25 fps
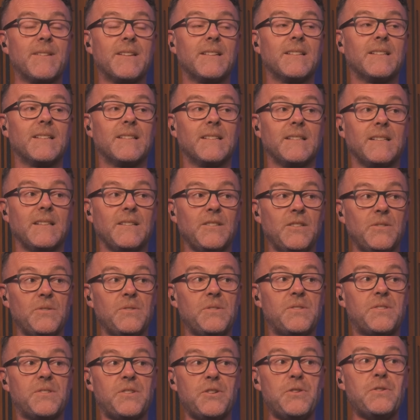Yeah, well look how that
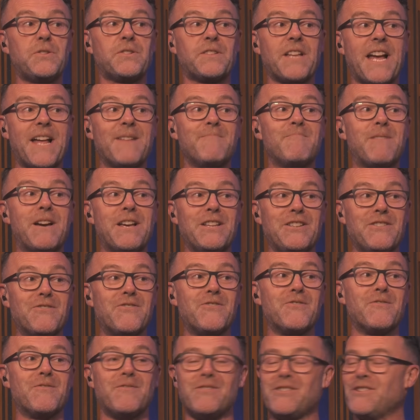you, turned out. You stand by
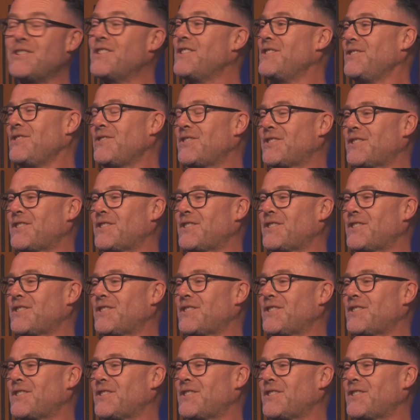your, yeah.